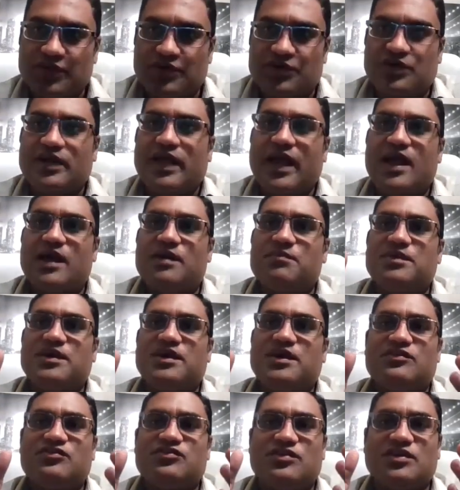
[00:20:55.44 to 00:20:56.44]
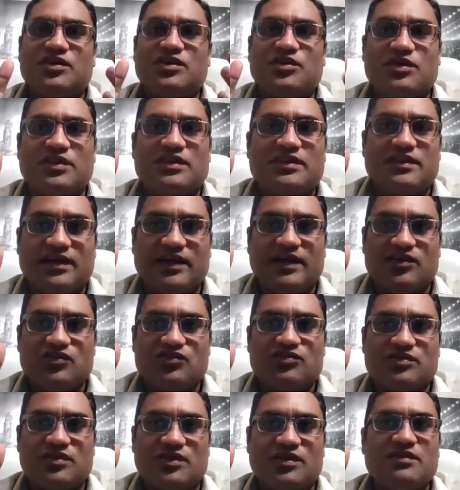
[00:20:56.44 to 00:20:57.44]
good habits and good
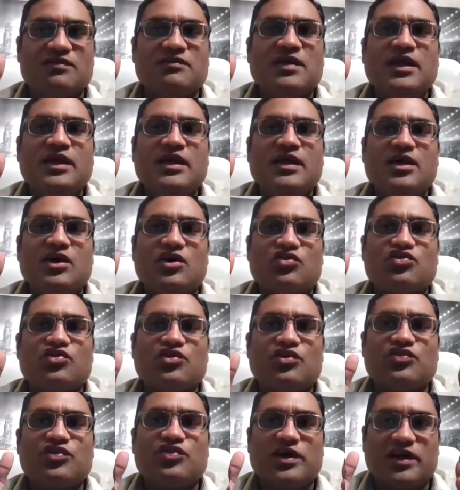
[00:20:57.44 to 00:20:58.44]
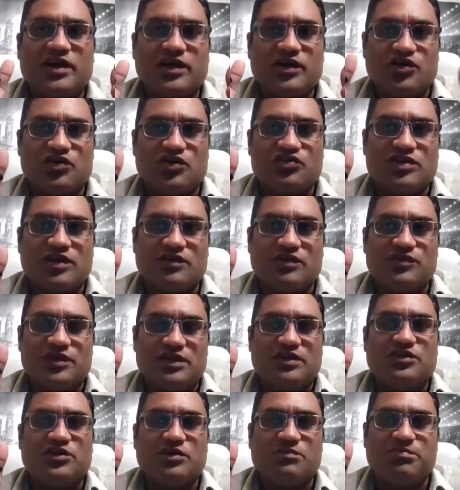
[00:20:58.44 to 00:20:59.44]
things and associate yourself
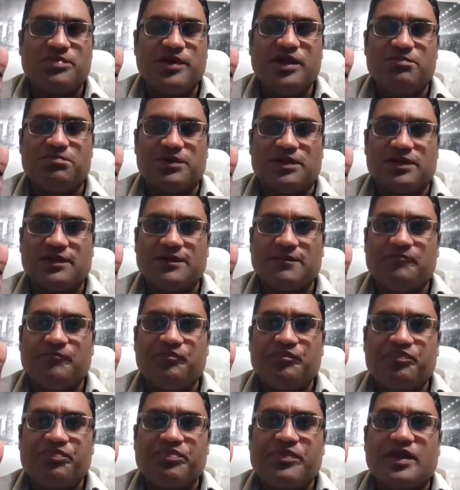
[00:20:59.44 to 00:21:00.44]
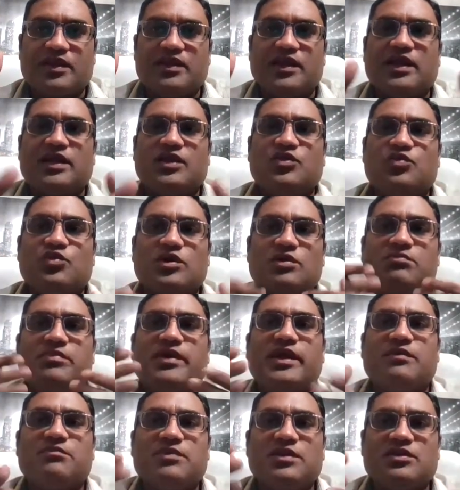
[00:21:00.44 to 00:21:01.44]
with good people that you will
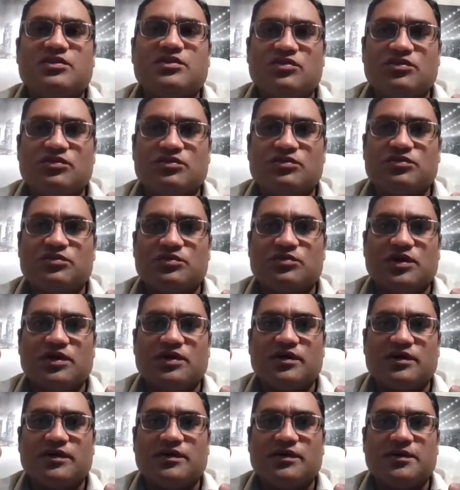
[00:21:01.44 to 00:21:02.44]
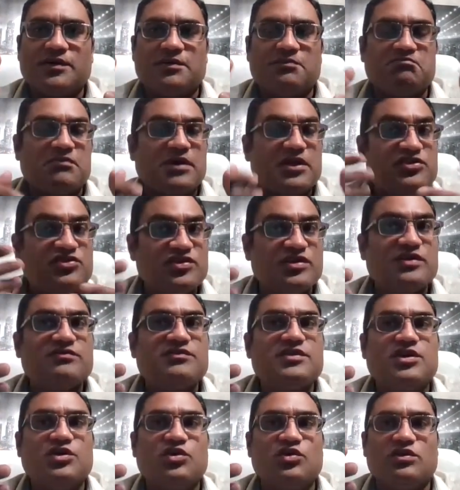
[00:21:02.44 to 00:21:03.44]
be able to
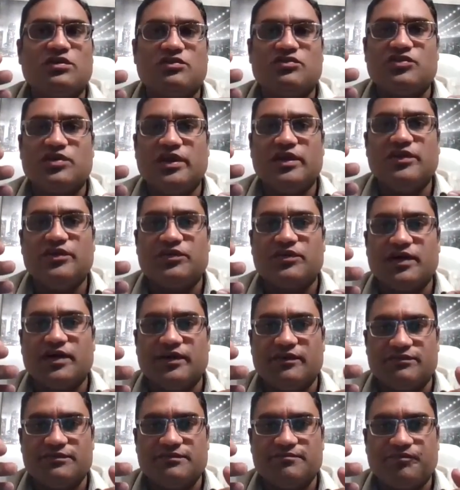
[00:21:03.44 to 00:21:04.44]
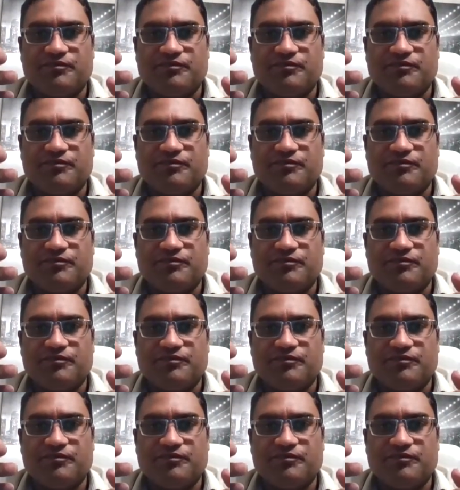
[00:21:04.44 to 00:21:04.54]
achieve the goals in your life.